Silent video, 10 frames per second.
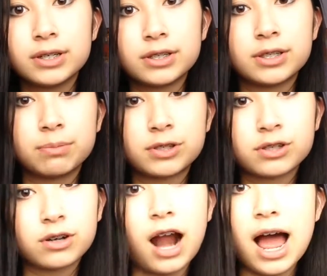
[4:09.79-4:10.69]

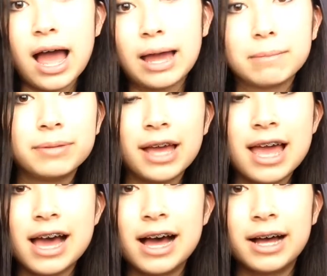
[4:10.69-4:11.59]
subscribe,
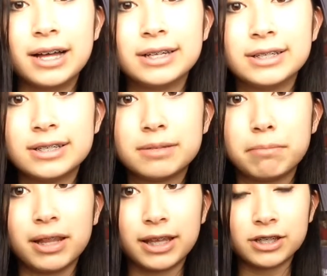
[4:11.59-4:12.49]
and
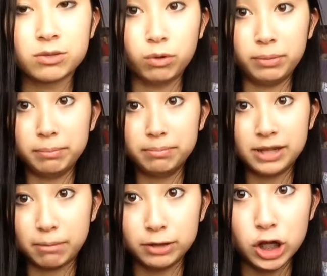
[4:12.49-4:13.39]
my links will be
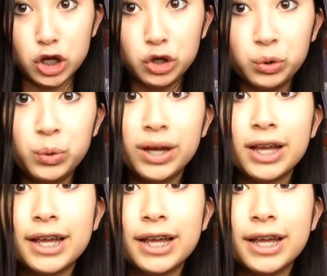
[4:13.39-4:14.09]
down below,